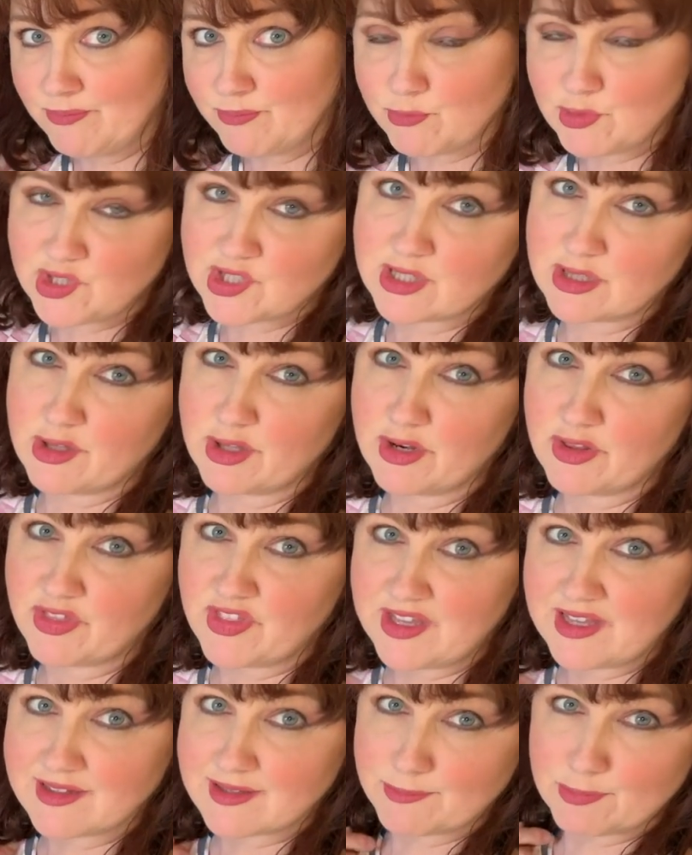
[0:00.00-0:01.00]
which a lot of
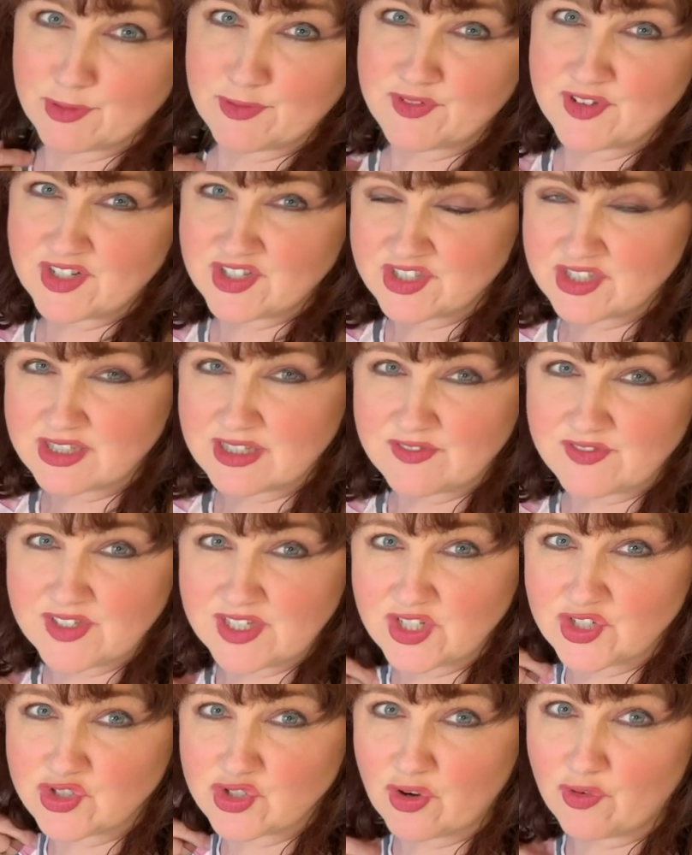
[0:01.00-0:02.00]
things are professionally
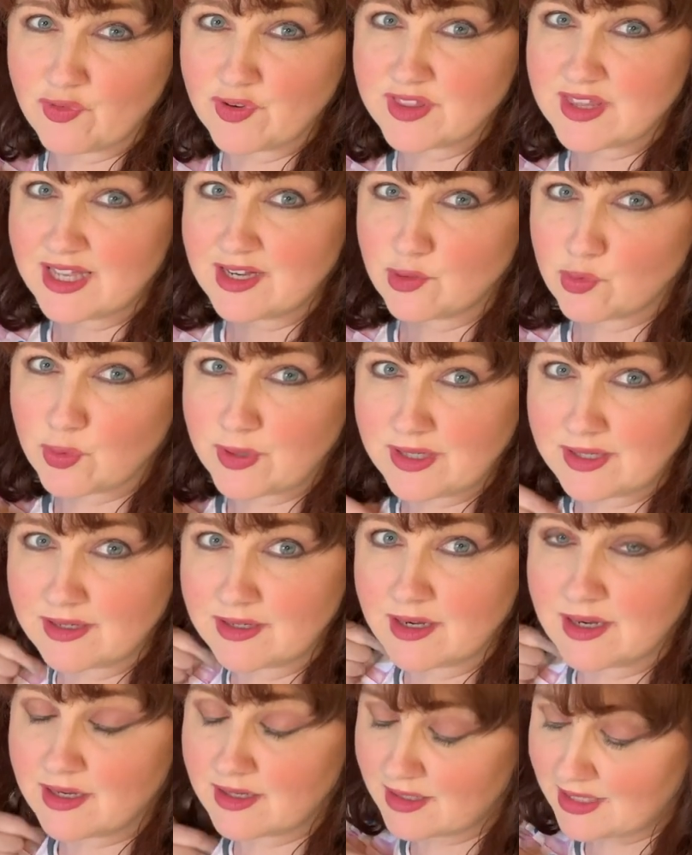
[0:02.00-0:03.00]
finished off with that
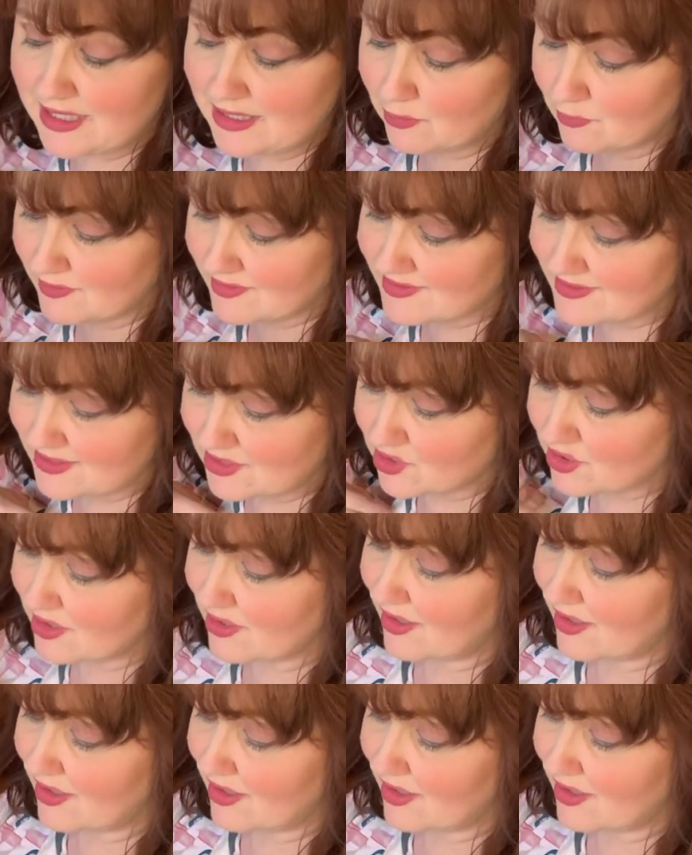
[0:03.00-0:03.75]
twin needle stitch